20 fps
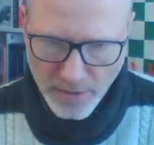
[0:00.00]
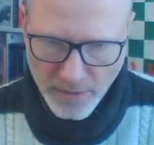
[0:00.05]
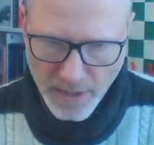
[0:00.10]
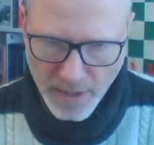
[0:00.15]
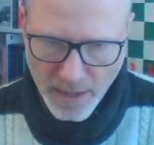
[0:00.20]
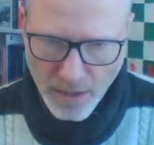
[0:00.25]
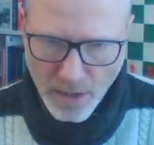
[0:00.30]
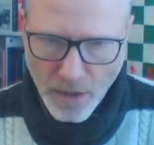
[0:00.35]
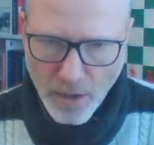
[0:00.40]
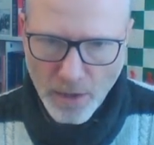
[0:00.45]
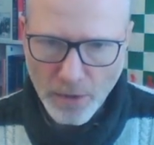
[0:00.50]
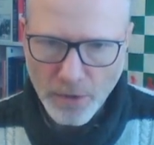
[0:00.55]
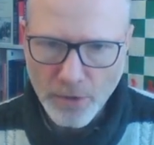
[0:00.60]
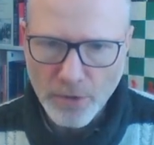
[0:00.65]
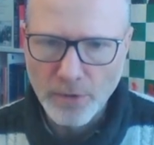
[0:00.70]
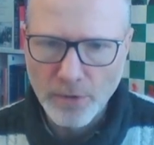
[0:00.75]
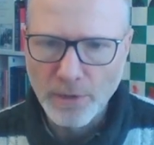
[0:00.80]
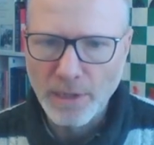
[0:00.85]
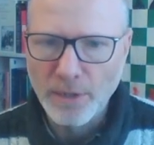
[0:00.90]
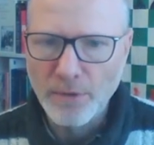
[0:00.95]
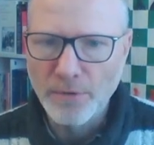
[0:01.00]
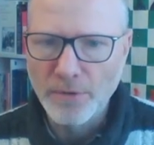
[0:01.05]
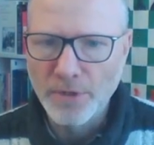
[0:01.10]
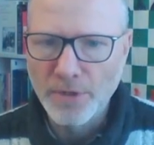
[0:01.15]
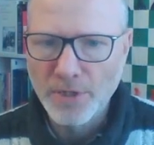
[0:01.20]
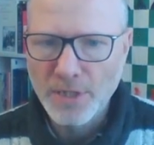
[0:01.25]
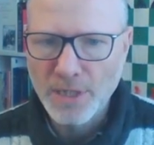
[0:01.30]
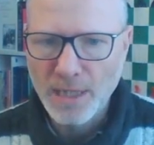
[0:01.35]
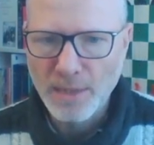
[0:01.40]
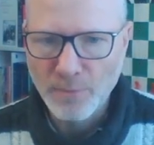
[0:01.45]
They are currently on the
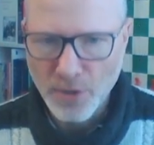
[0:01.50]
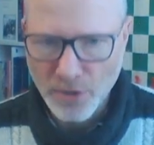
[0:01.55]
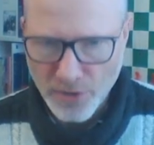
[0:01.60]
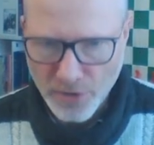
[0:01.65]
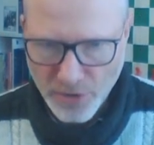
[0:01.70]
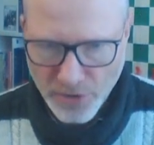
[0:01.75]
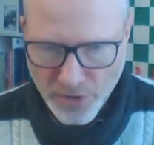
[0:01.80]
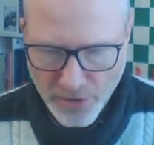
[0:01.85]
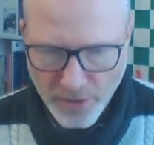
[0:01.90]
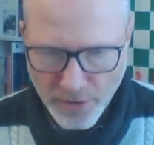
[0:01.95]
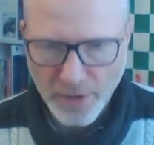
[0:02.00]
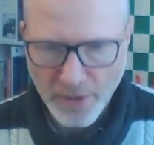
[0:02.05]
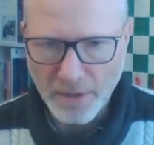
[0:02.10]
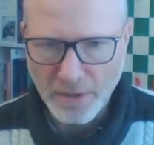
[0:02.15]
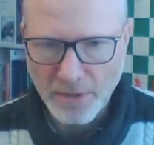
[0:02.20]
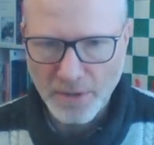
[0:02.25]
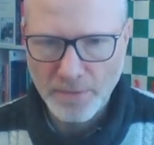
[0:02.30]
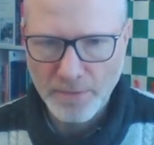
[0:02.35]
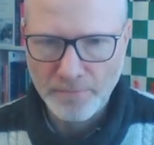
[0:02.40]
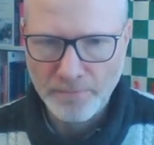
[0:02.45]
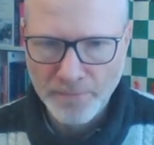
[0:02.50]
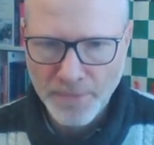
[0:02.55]
same circuit.